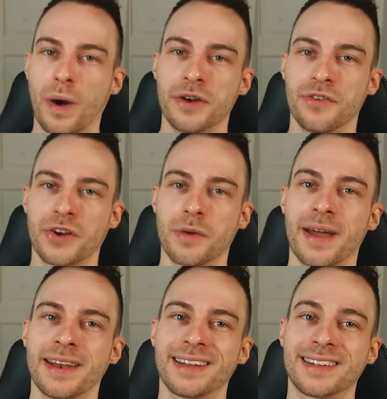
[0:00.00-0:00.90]
one
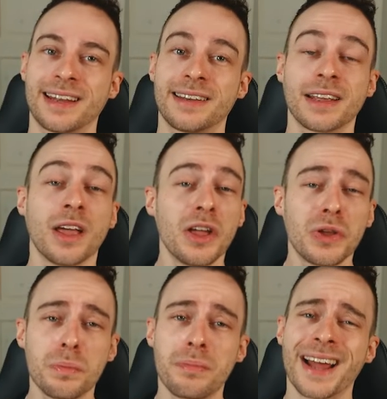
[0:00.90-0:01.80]
recommended setting
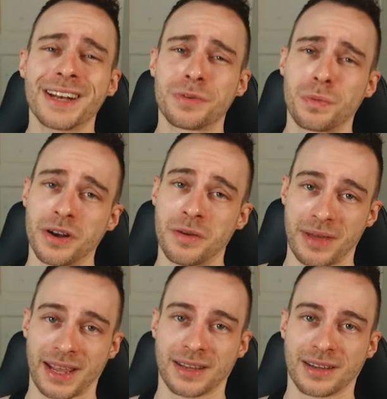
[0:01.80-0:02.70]
you might want to
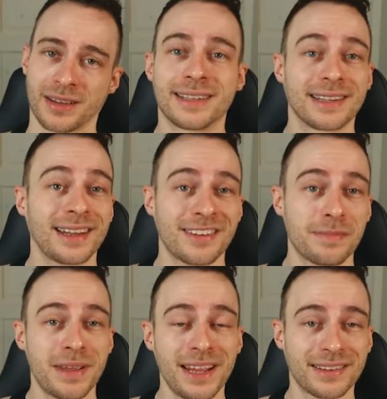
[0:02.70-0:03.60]
make.
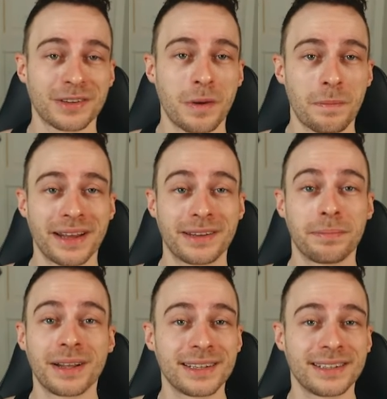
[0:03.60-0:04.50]
CSS Peek's
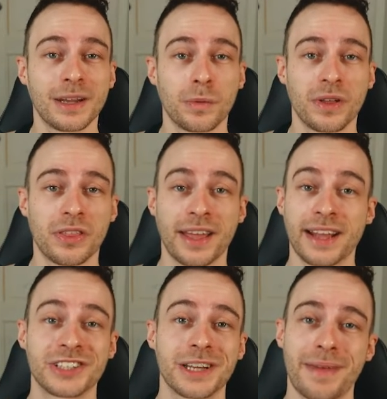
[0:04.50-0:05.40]
compatibility with
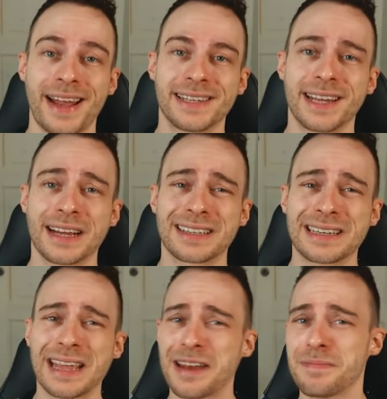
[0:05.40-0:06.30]
HTML tags
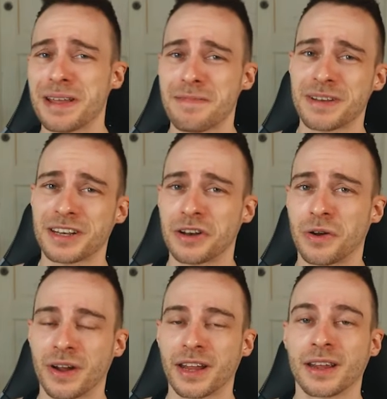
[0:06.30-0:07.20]
can be a bit
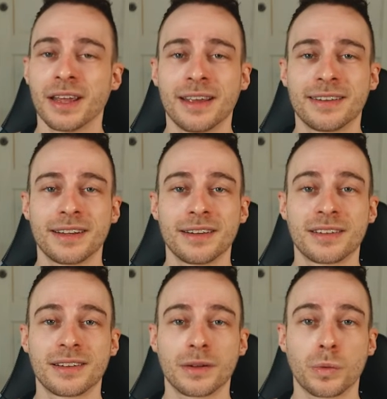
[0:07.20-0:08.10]
annoying
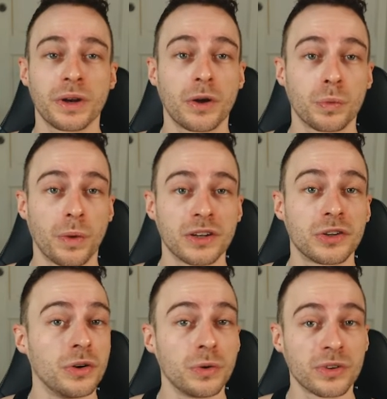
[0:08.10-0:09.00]
since we don't want
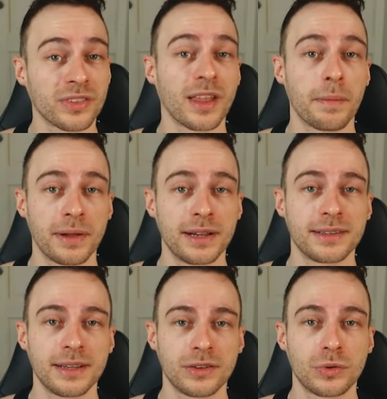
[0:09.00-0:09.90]
to lose the
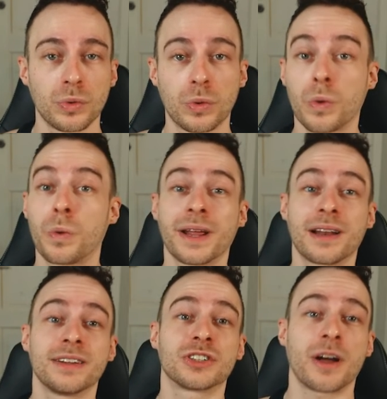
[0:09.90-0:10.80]
ability to
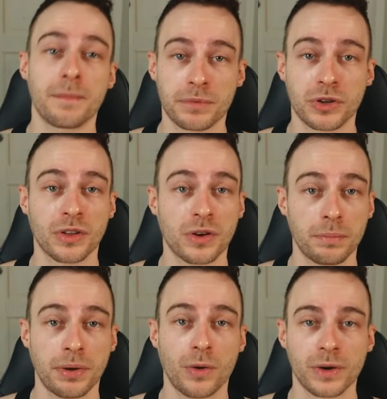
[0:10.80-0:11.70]
quickly jump to the
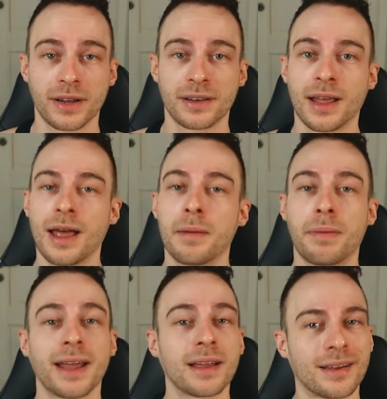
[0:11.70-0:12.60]
component
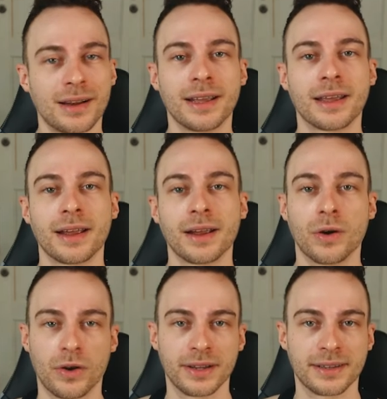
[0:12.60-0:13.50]
by clicking
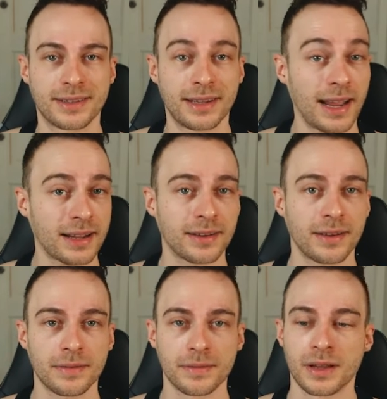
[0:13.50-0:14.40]
on its
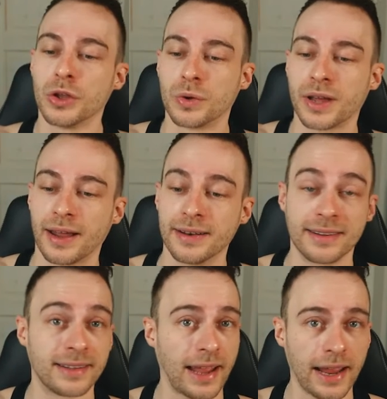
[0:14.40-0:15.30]
selector. You can
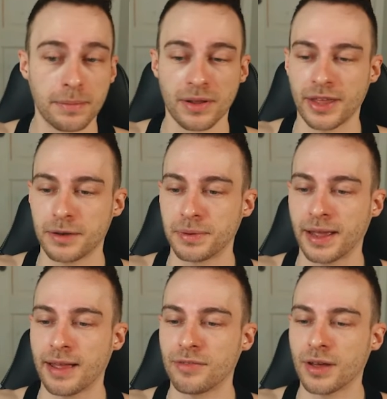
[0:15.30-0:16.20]
disable that
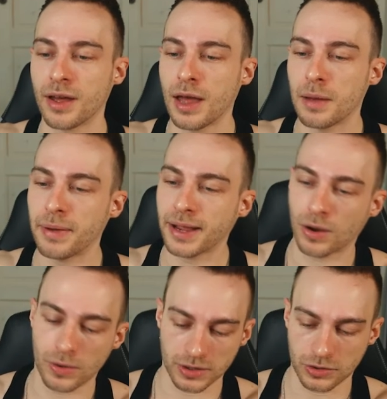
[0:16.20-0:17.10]
behavior by
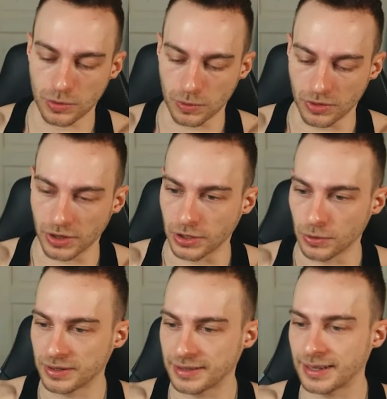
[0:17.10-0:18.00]
going to the
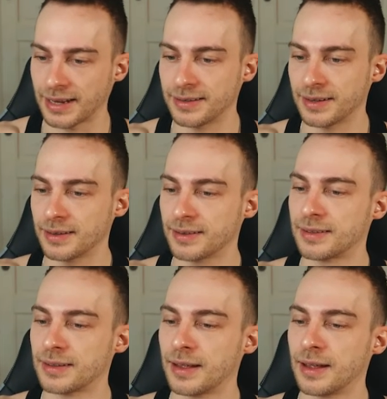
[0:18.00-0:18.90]
user
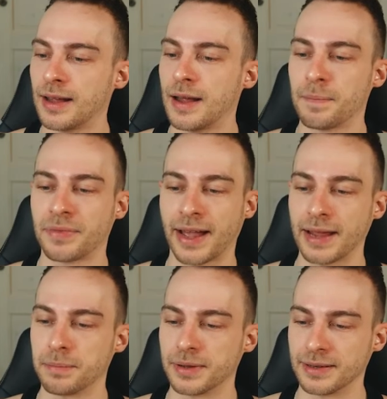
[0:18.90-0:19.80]
settings,
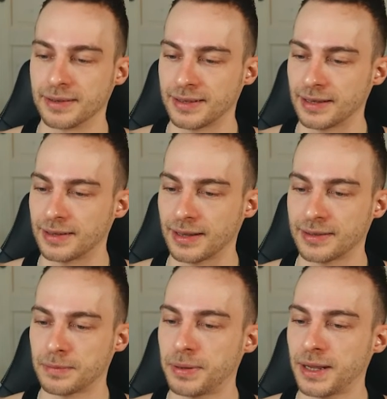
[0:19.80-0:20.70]
type in
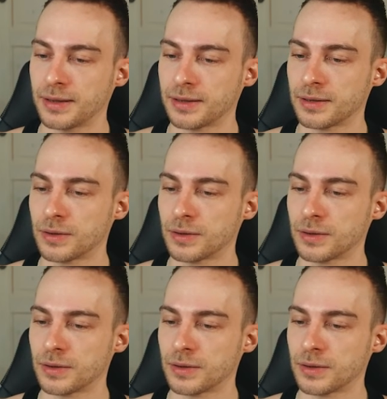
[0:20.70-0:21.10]
CSS Peek,